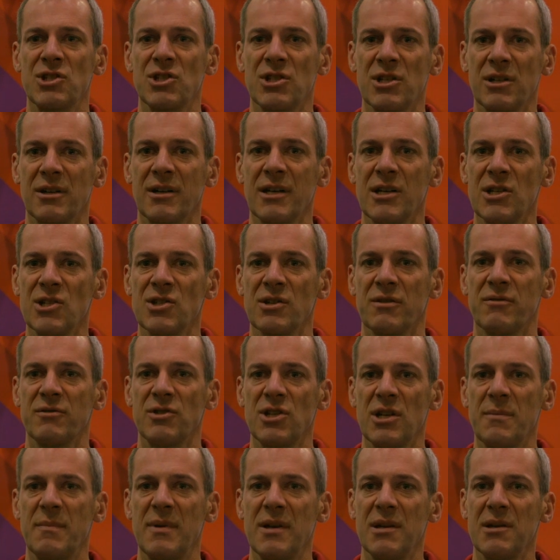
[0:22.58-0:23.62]
series of
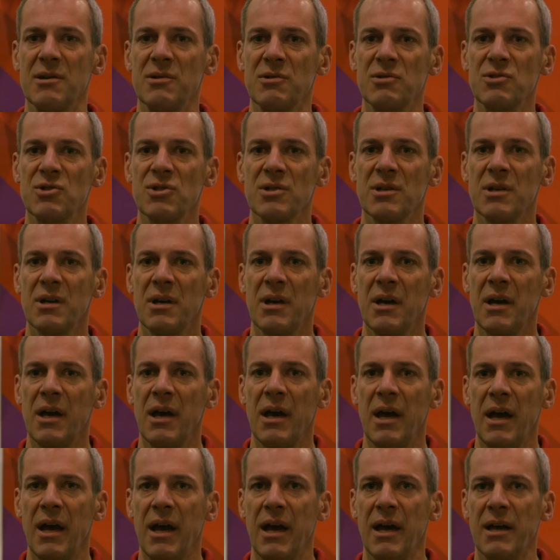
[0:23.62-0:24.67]
GPUs.
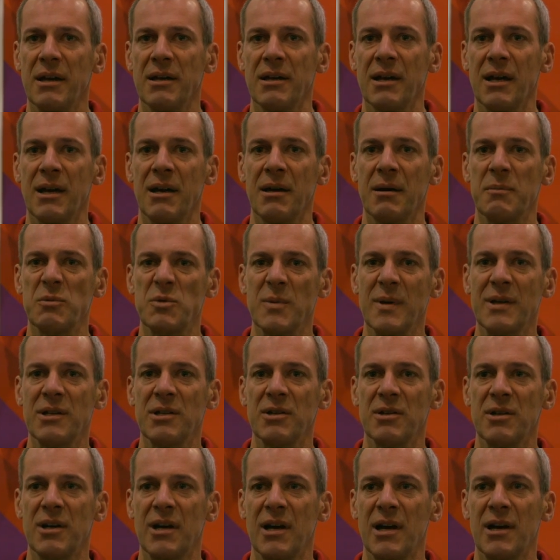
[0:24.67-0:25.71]
And uh, I'm speaking
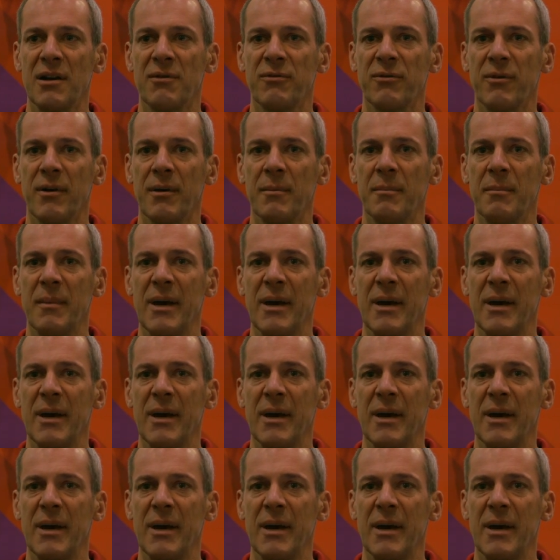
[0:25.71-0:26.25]
to you here from